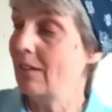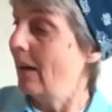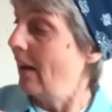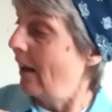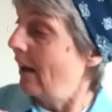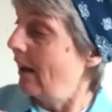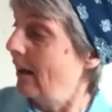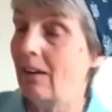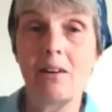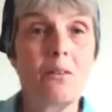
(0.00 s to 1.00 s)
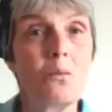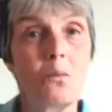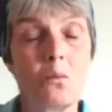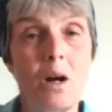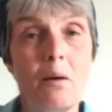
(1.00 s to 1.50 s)
uh,
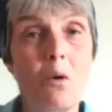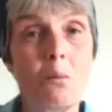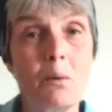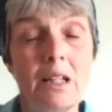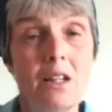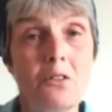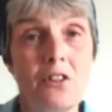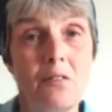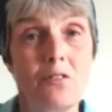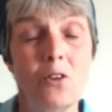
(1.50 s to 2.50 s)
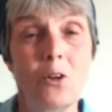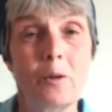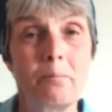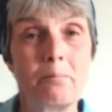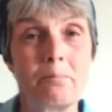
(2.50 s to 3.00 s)
and what we use it for.